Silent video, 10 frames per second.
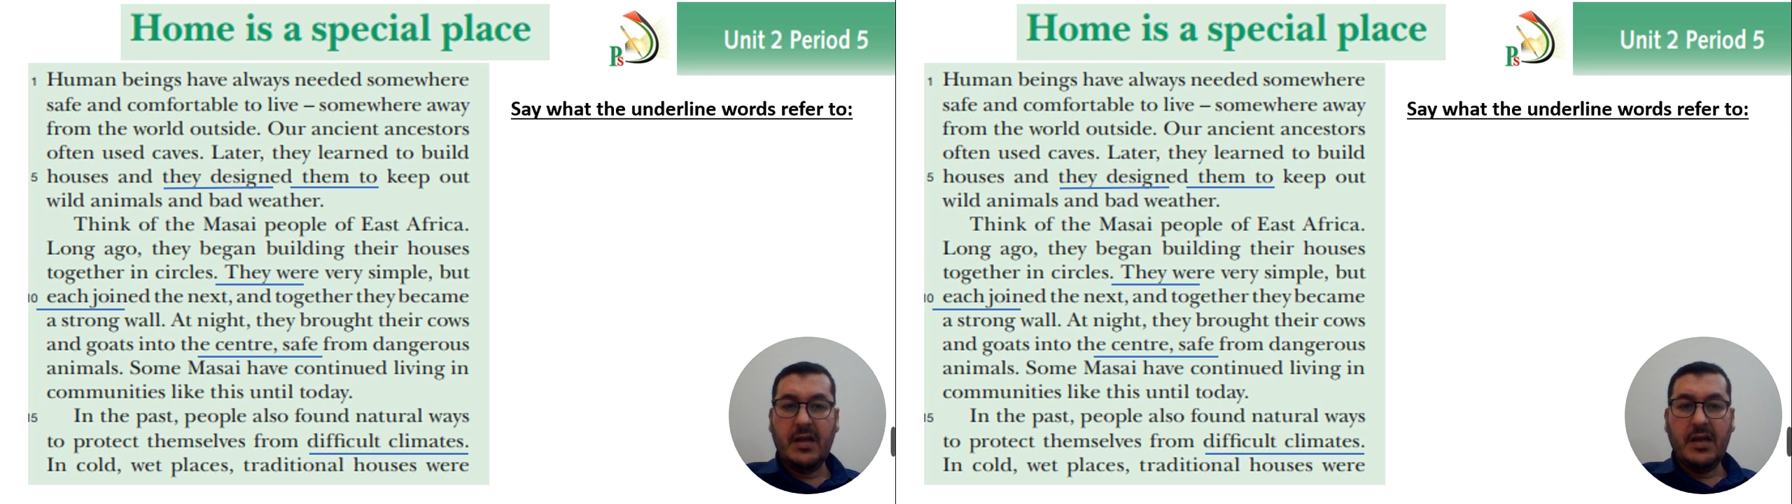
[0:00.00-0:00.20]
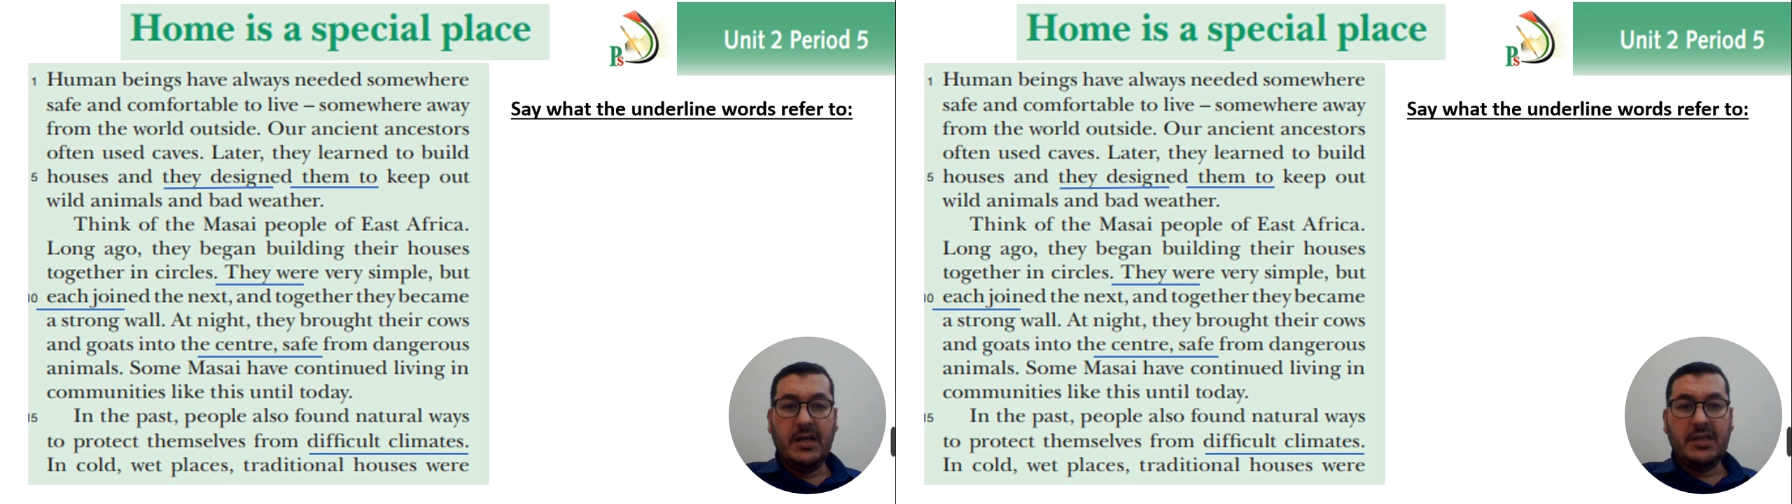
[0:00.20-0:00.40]

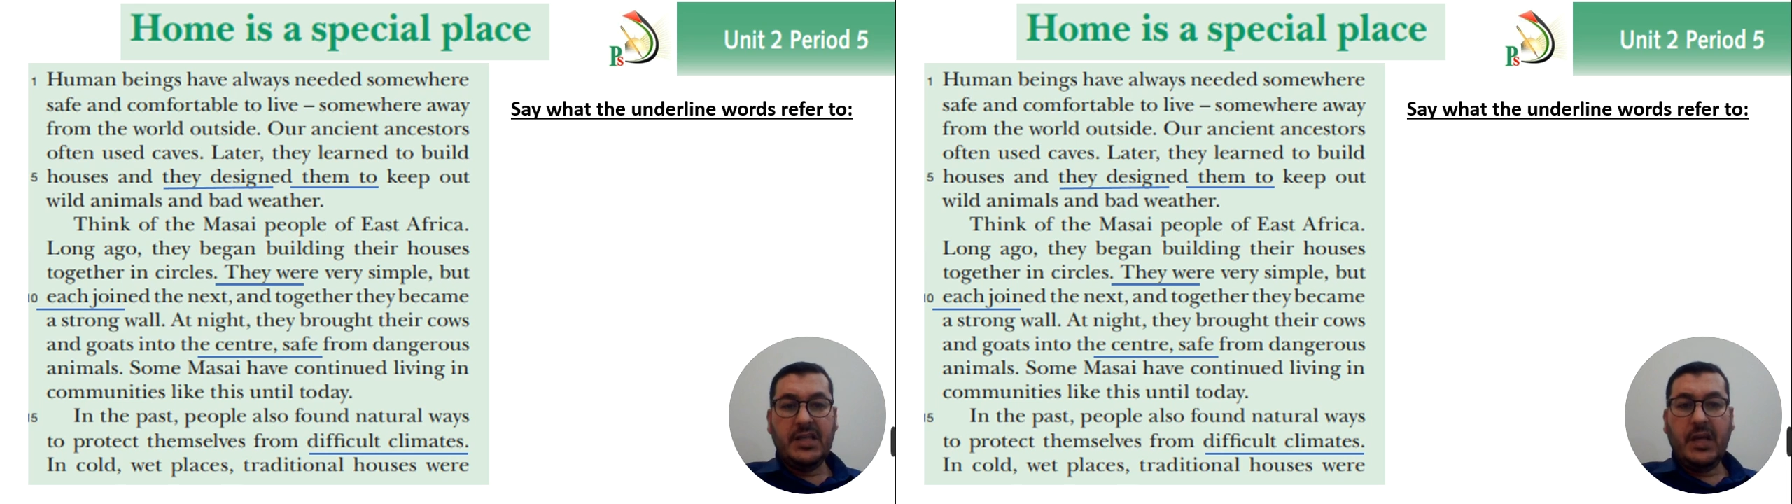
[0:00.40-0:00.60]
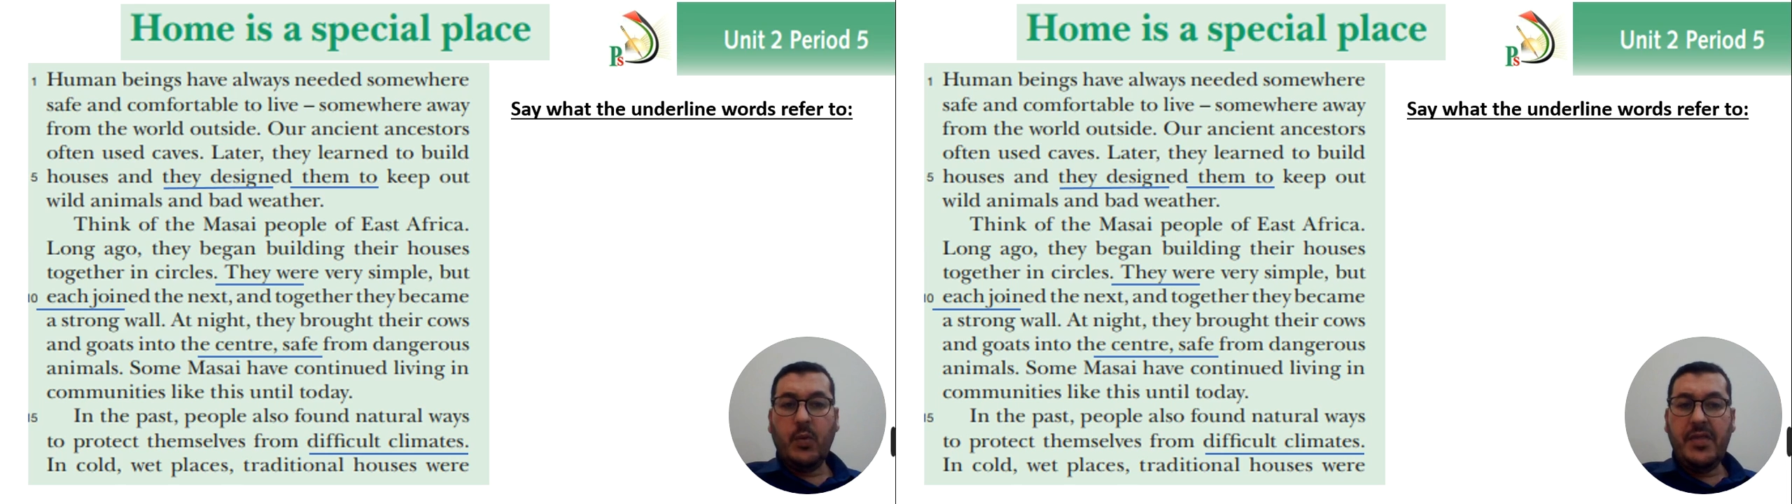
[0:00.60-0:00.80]

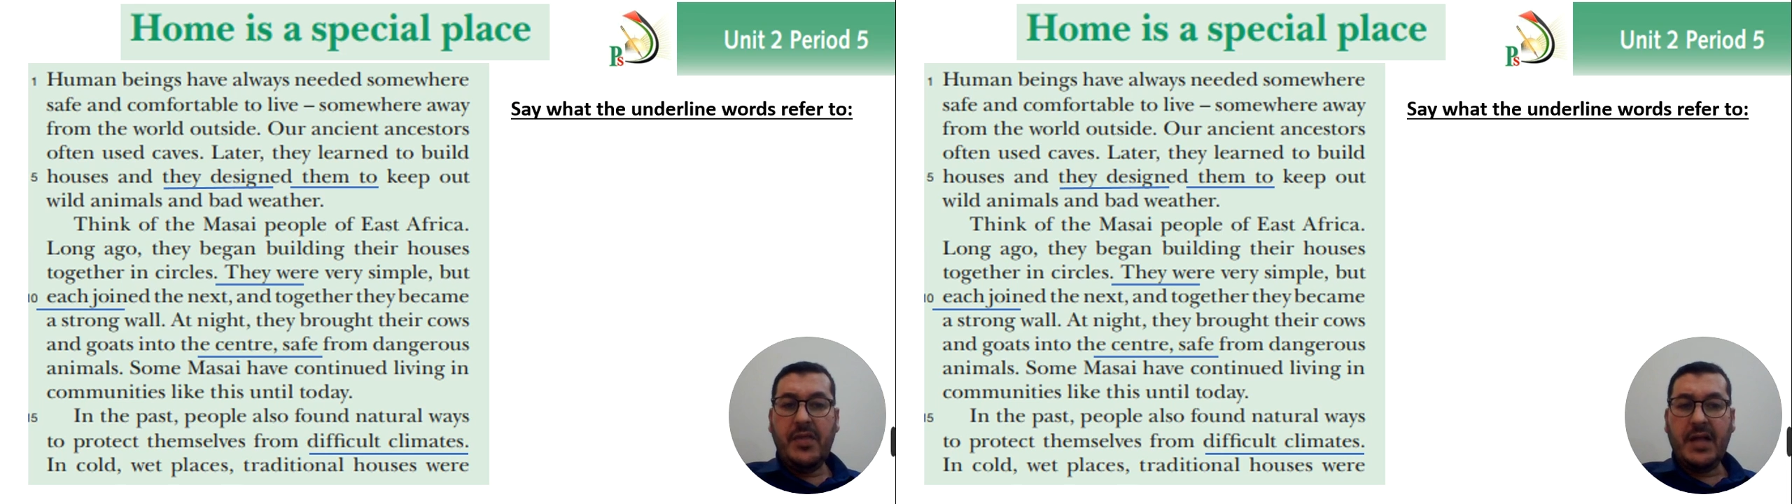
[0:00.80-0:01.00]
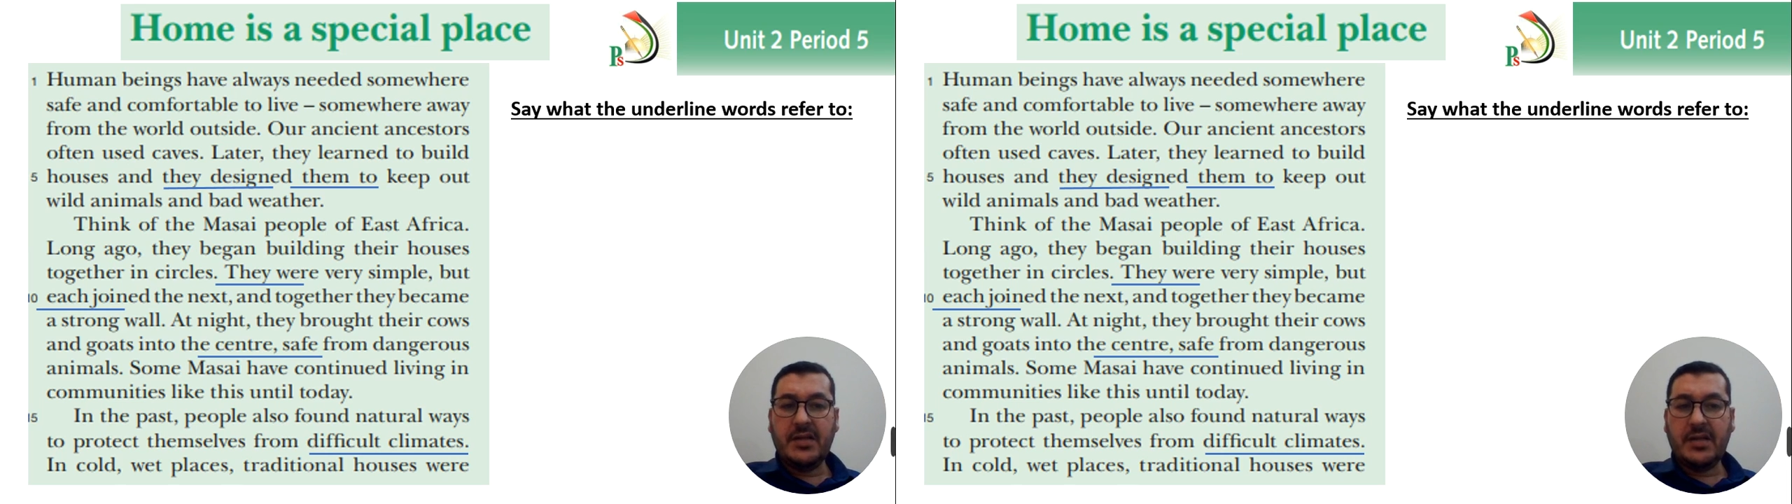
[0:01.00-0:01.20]
Say what
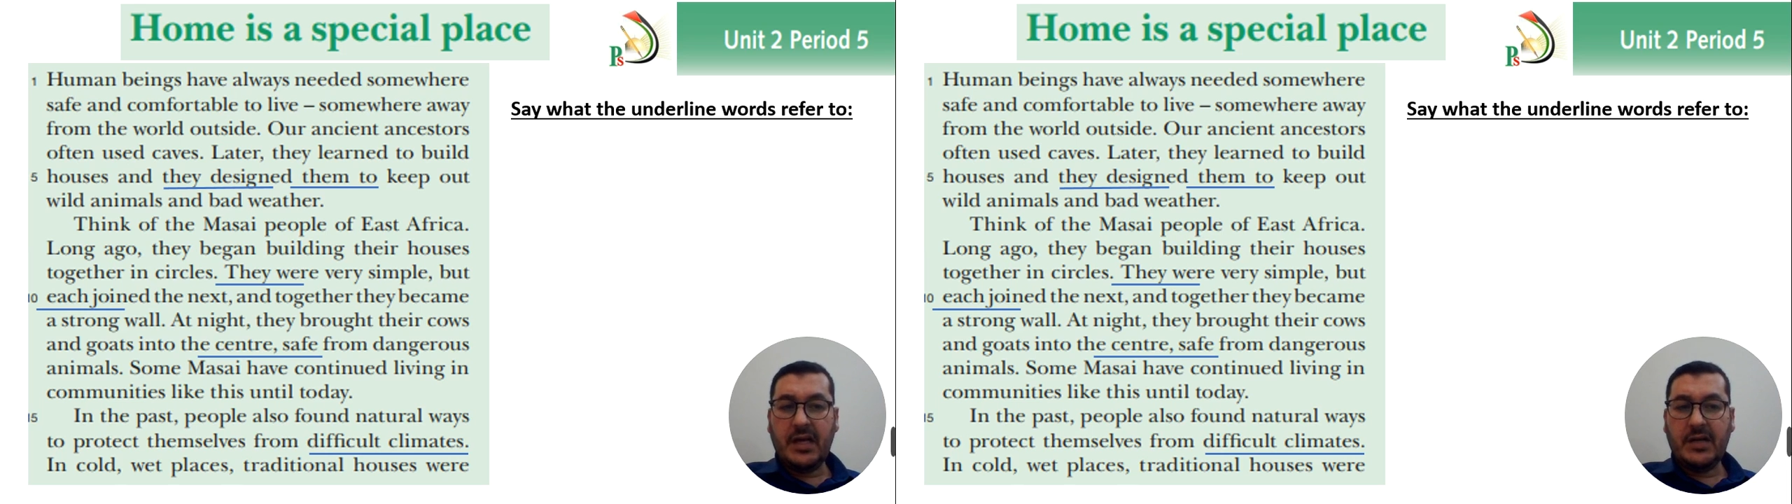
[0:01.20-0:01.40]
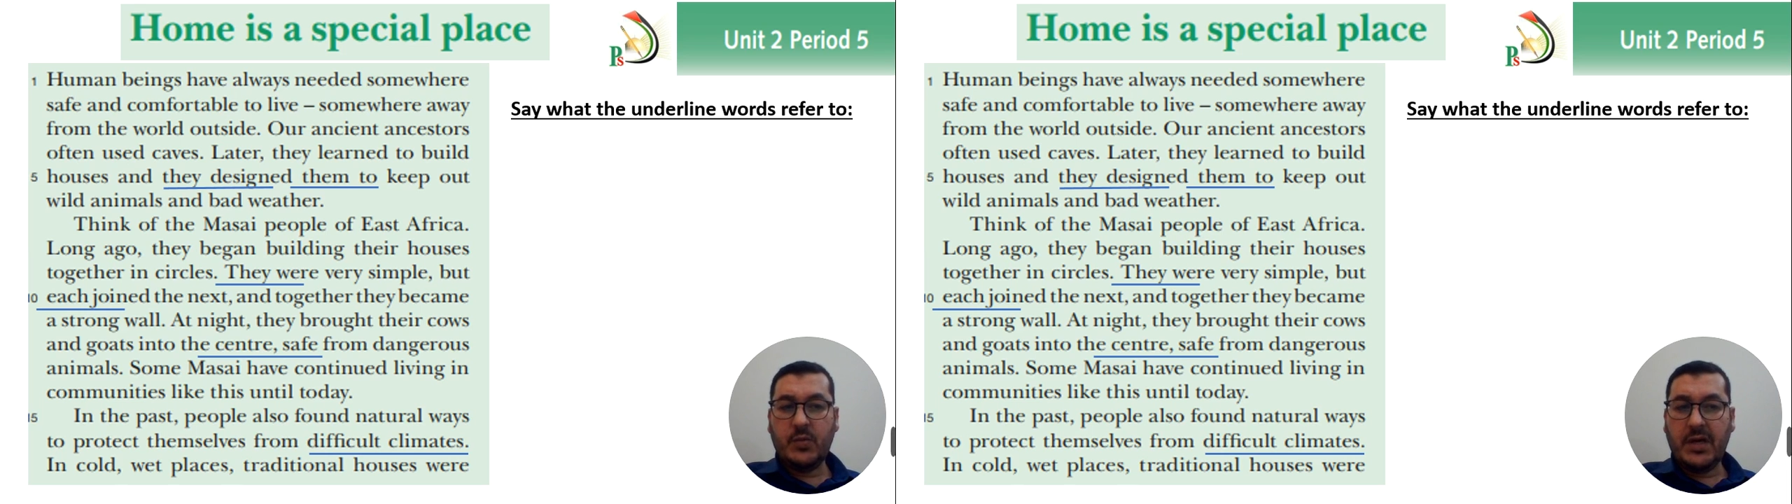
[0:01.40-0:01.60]
the underlined